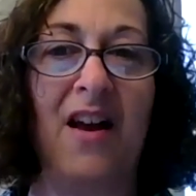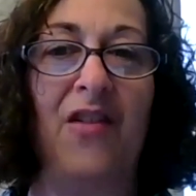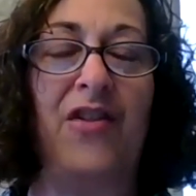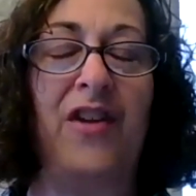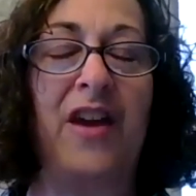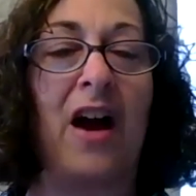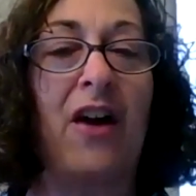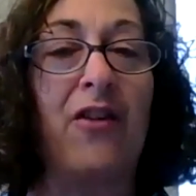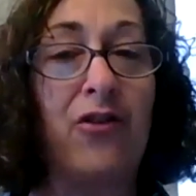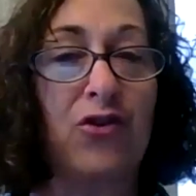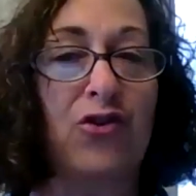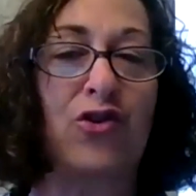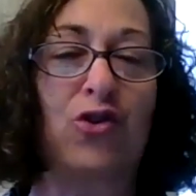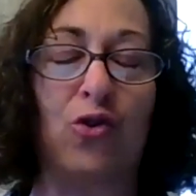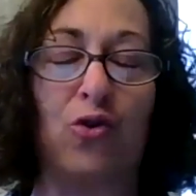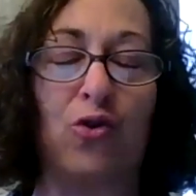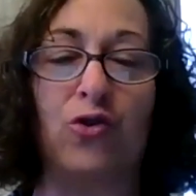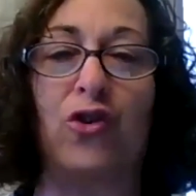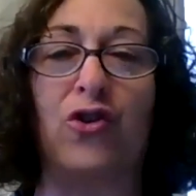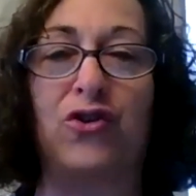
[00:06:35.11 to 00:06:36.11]
The other
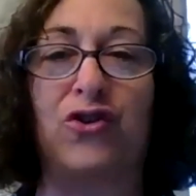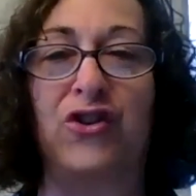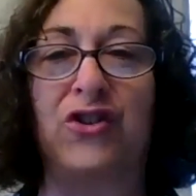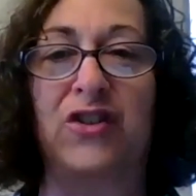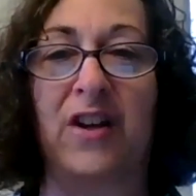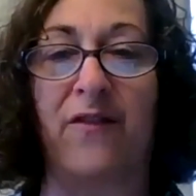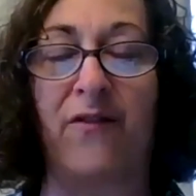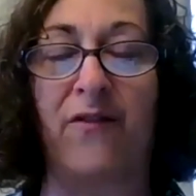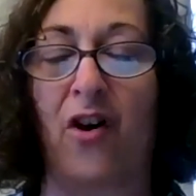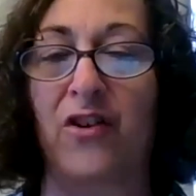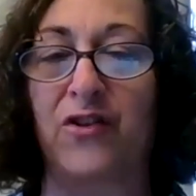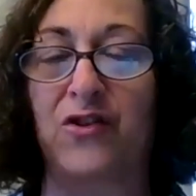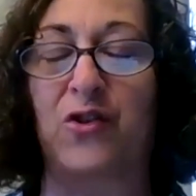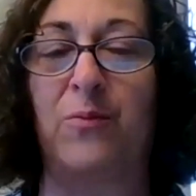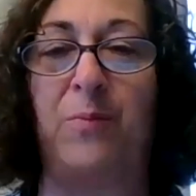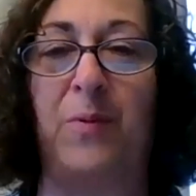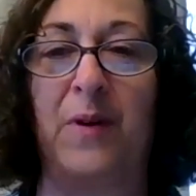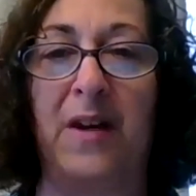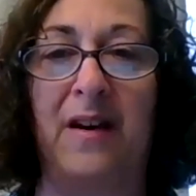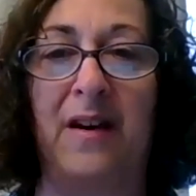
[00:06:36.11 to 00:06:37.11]
school nurses have also
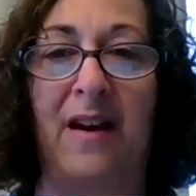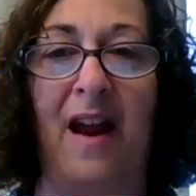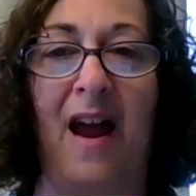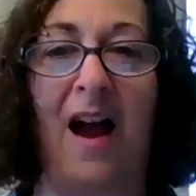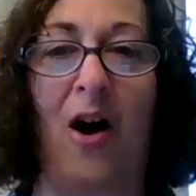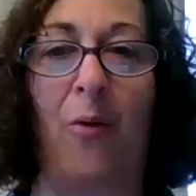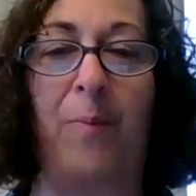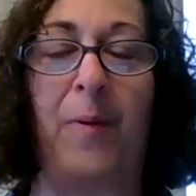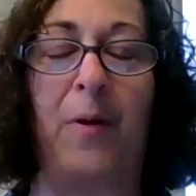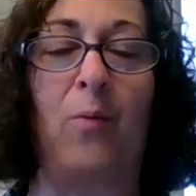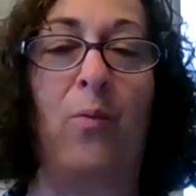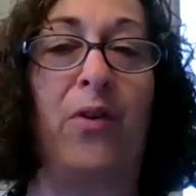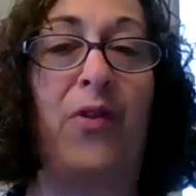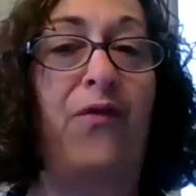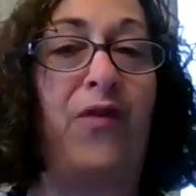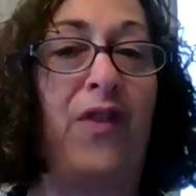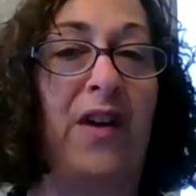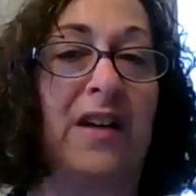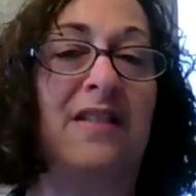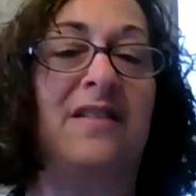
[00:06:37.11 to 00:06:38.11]
been helping with
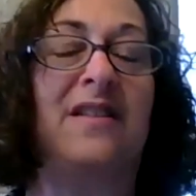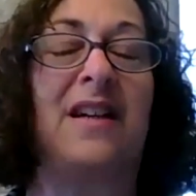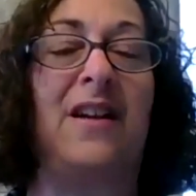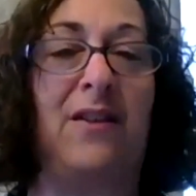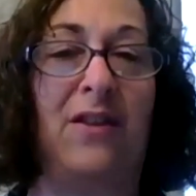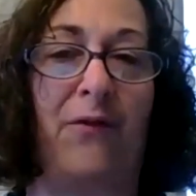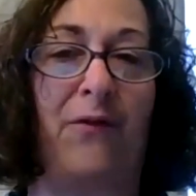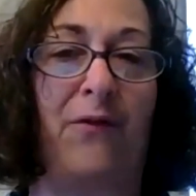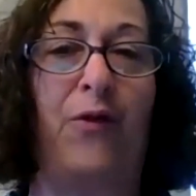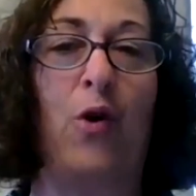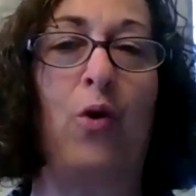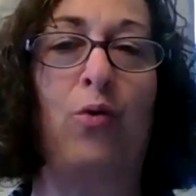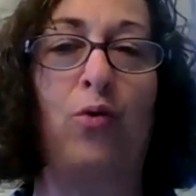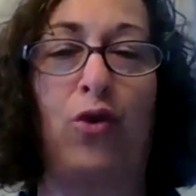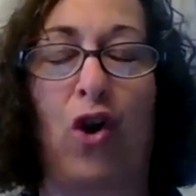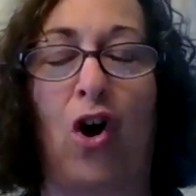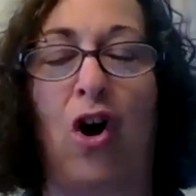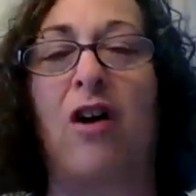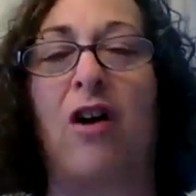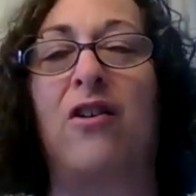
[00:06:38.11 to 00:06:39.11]
fielding the phone
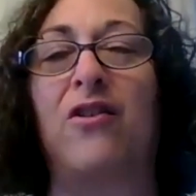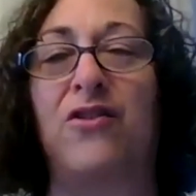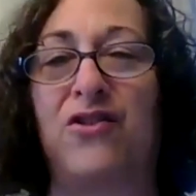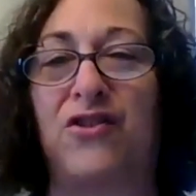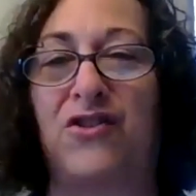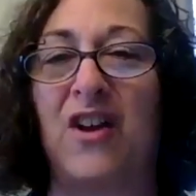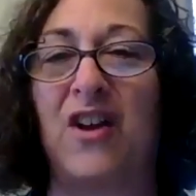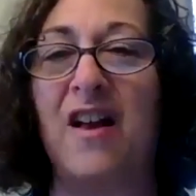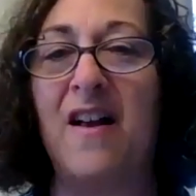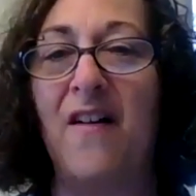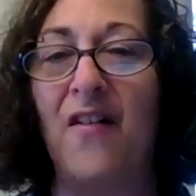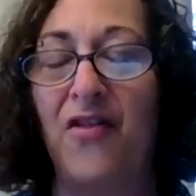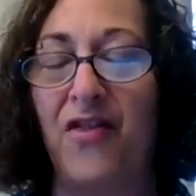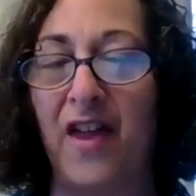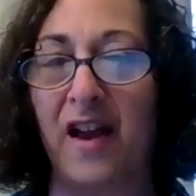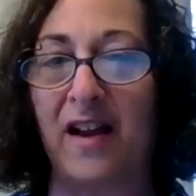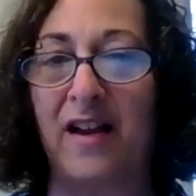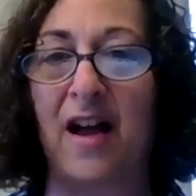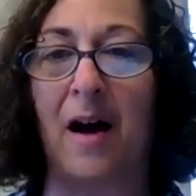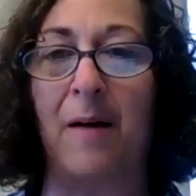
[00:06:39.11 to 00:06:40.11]
calls
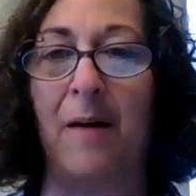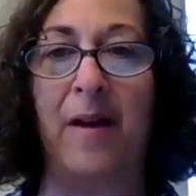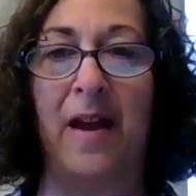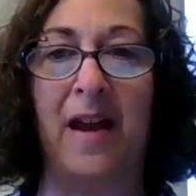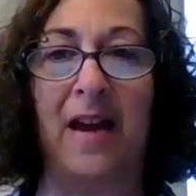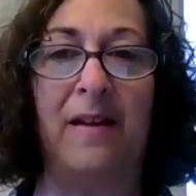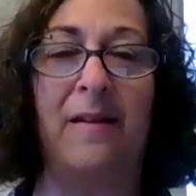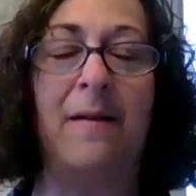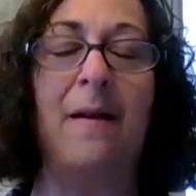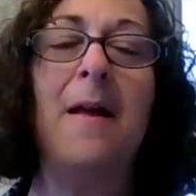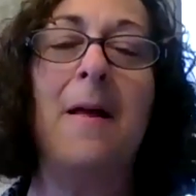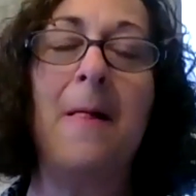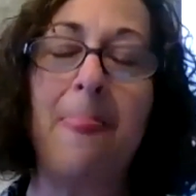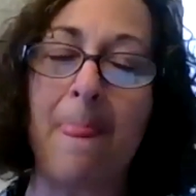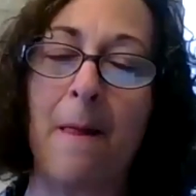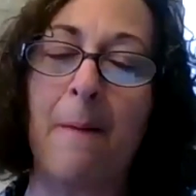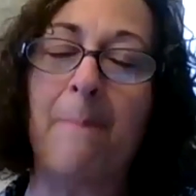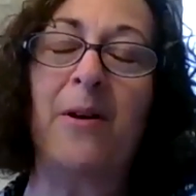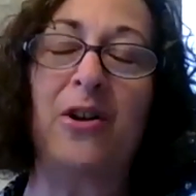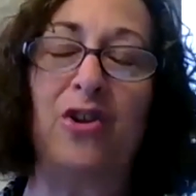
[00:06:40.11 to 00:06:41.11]
that come in
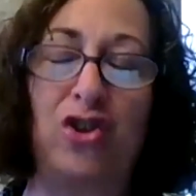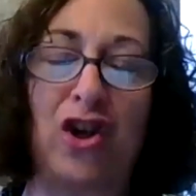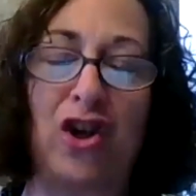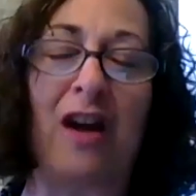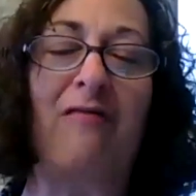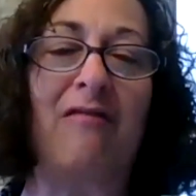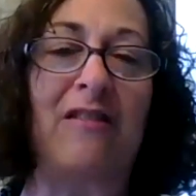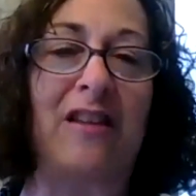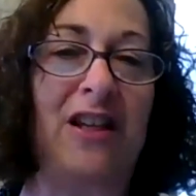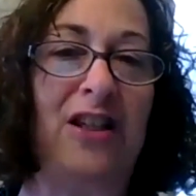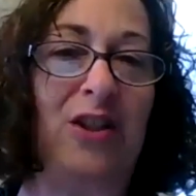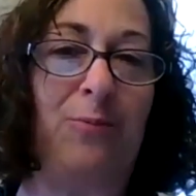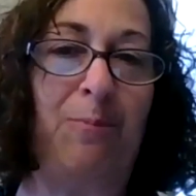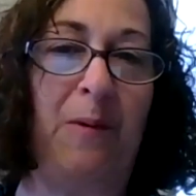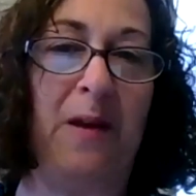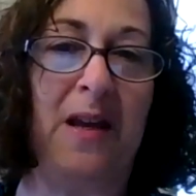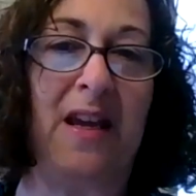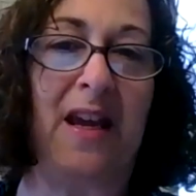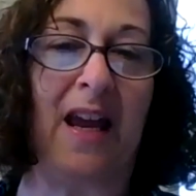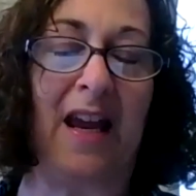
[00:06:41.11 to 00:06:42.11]
but generally
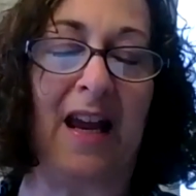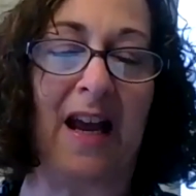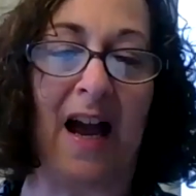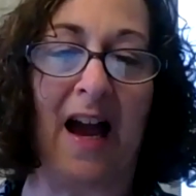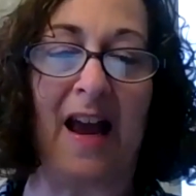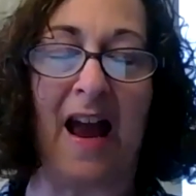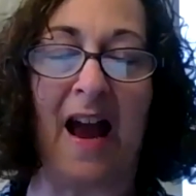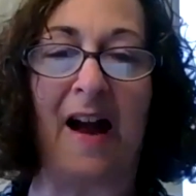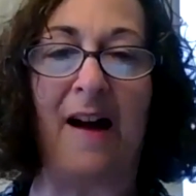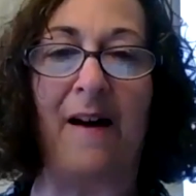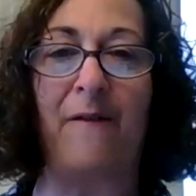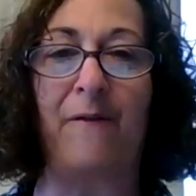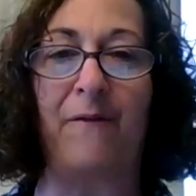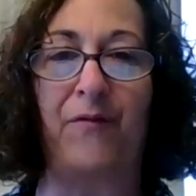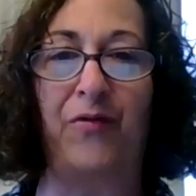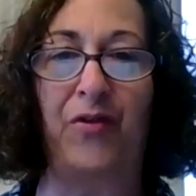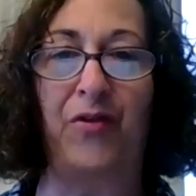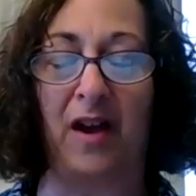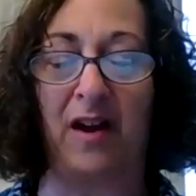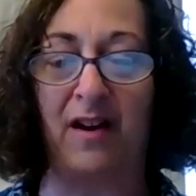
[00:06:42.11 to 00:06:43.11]
speaking, I have
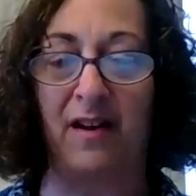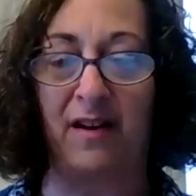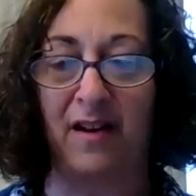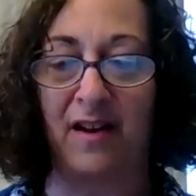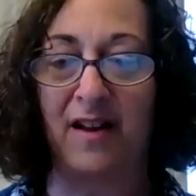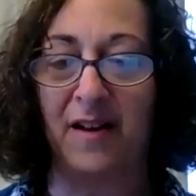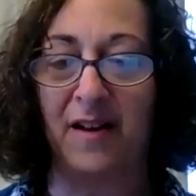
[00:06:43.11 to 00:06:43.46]
the